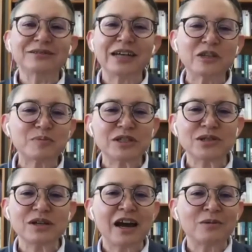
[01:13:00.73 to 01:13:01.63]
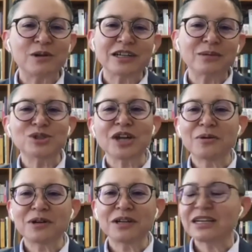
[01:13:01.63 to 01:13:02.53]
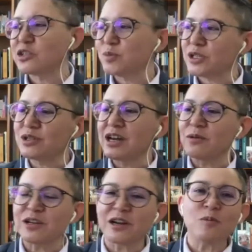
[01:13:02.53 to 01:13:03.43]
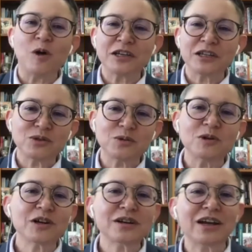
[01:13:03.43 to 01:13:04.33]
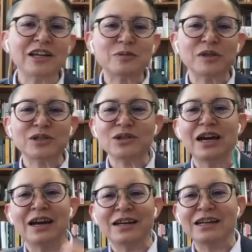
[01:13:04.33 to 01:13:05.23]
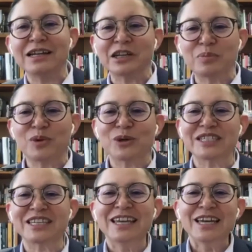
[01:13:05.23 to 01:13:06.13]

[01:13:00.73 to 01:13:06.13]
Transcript: I speak to God when I'm showering. I speak to God I'm walking to work. I speak to God at any point.